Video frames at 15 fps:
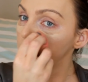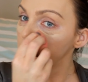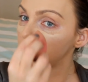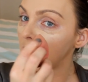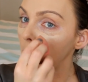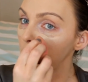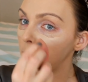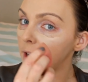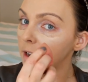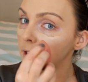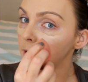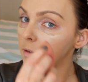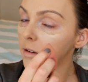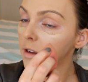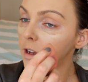tapping,
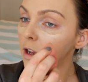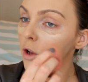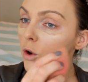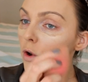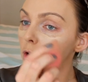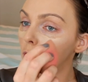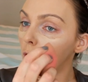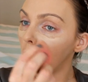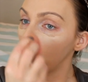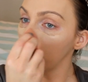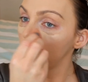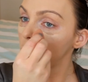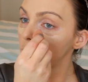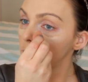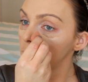not
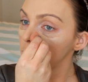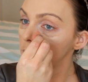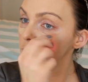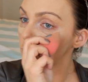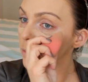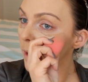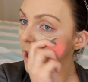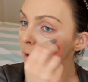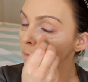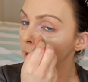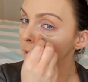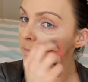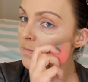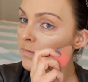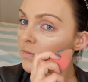
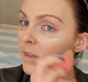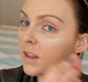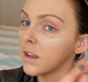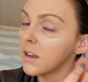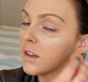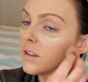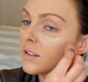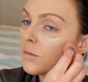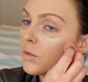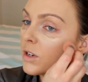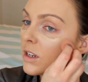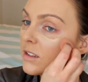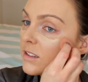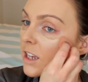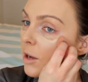swiping. So I'm
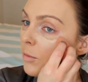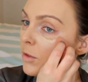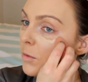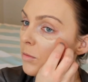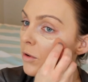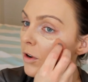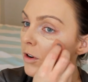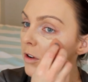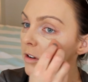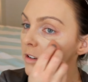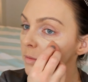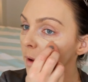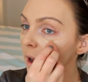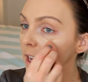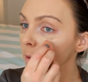going to tap the
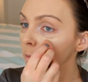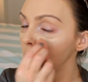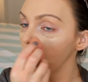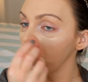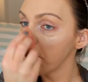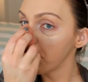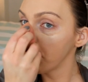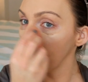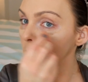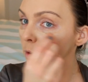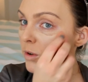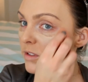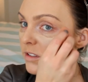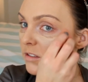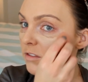product, but I am going
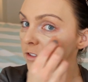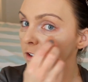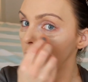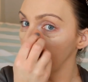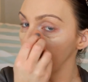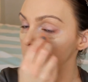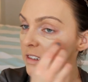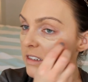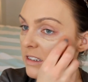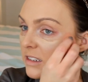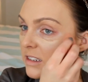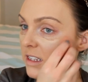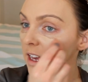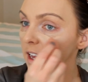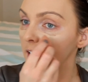backwards and forwards
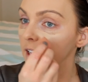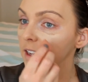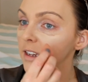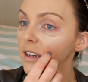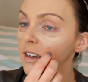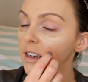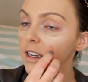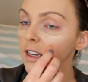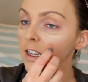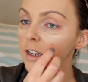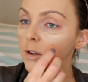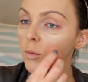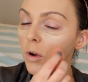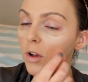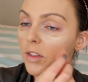into the eye.
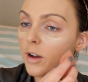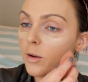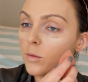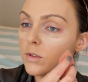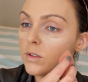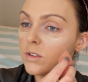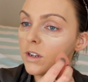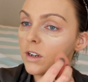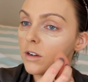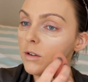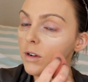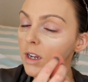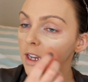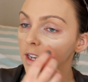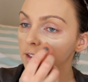Now what that will
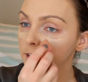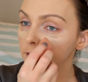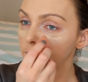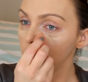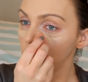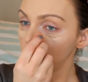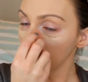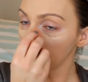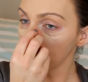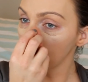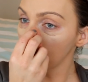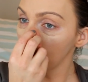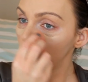do is if you just